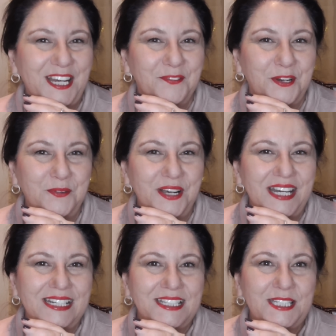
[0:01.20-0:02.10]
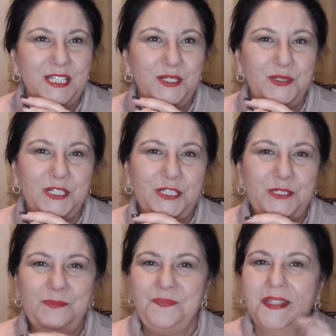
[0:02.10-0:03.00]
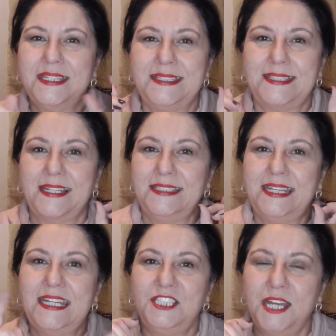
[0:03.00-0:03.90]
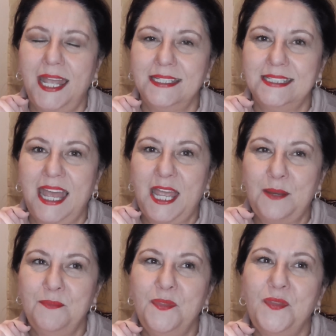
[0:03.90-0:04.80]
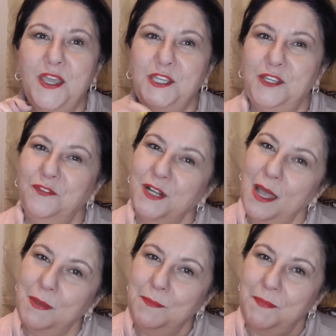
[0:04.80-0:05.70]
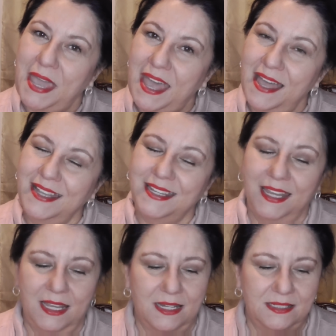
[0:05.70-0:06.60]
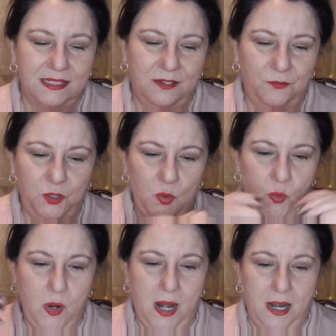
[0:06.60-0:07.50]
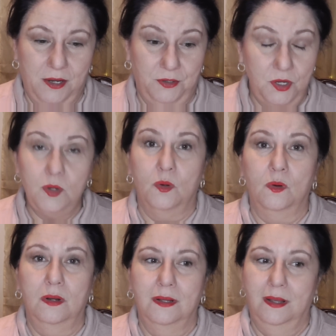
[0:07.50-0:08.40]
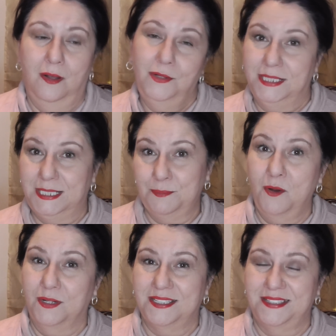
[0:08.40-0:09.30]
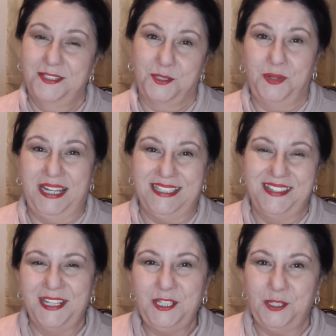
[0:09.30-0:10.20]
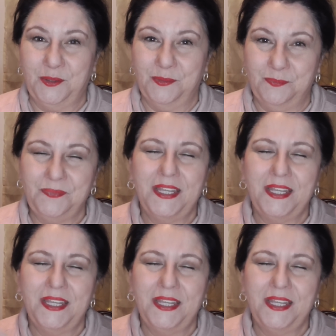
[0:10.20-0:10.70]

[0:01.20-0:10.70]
everyone, it's Lulu. Sunday chat time. Thank you for coming back. And if you are new, holy smokes, that's great. Thank you.